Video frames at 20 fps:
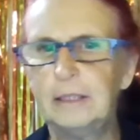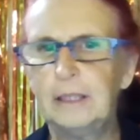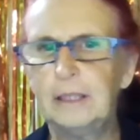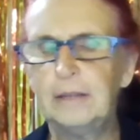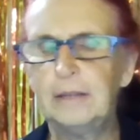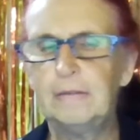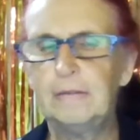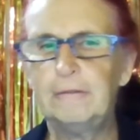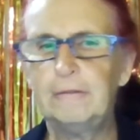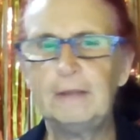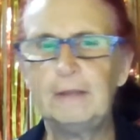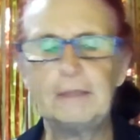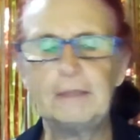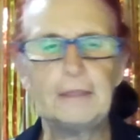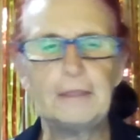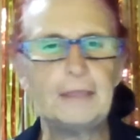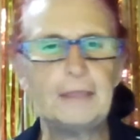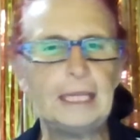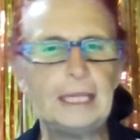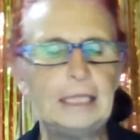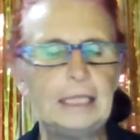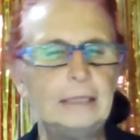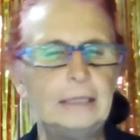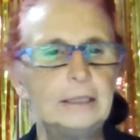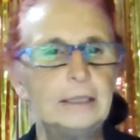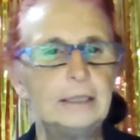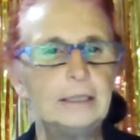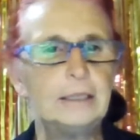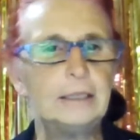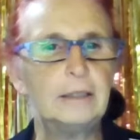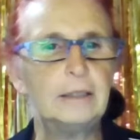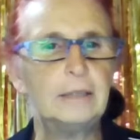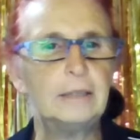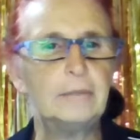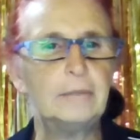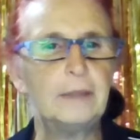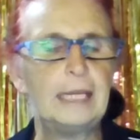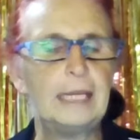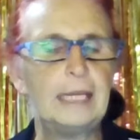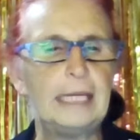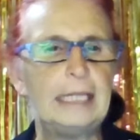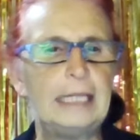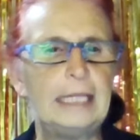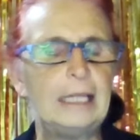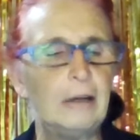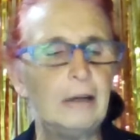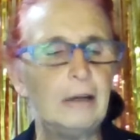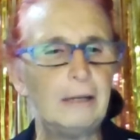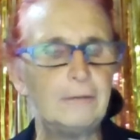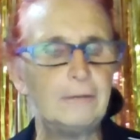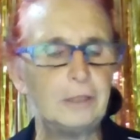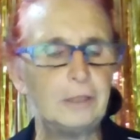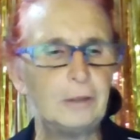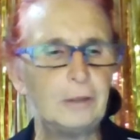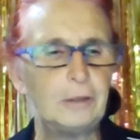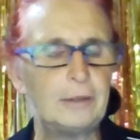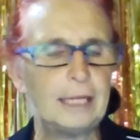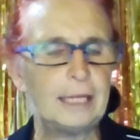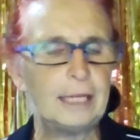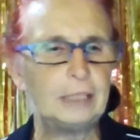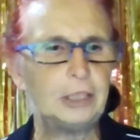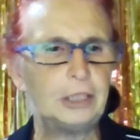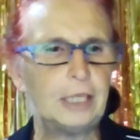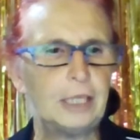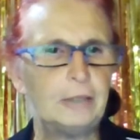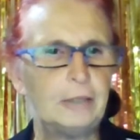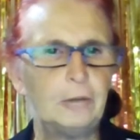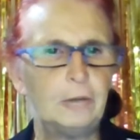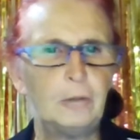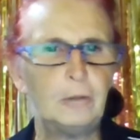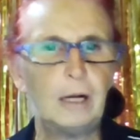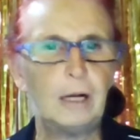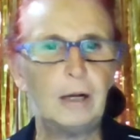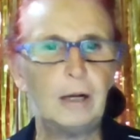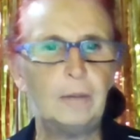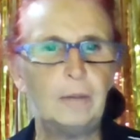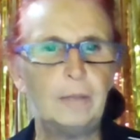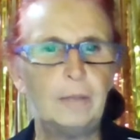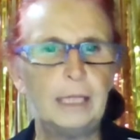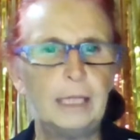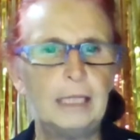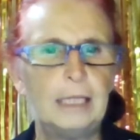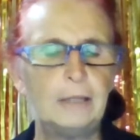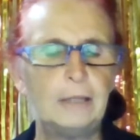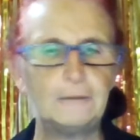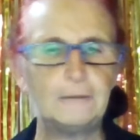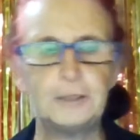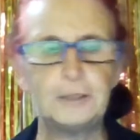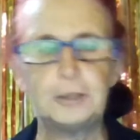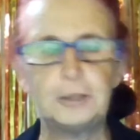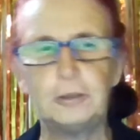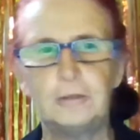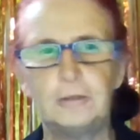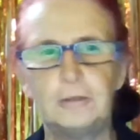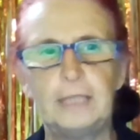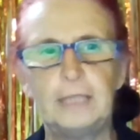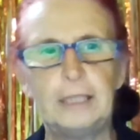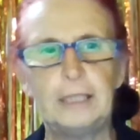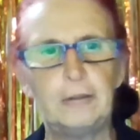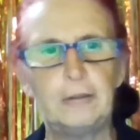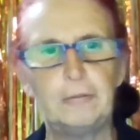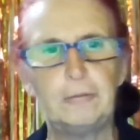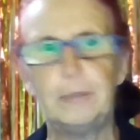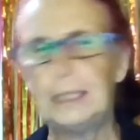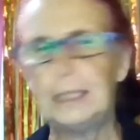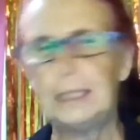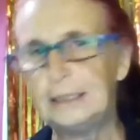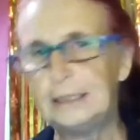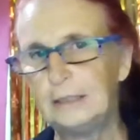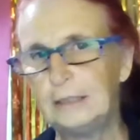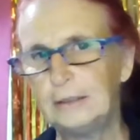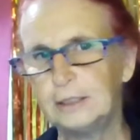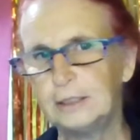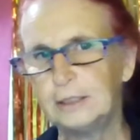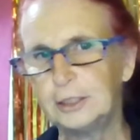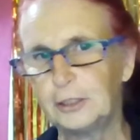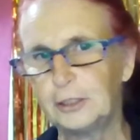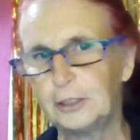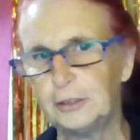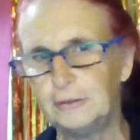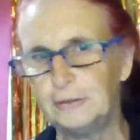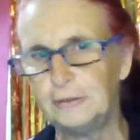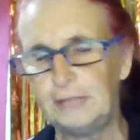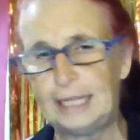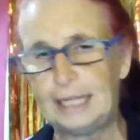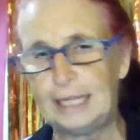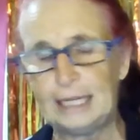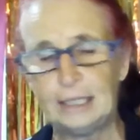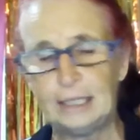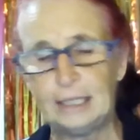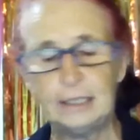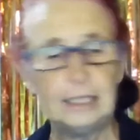fun things. The lives on that channel are my life story of my dance career.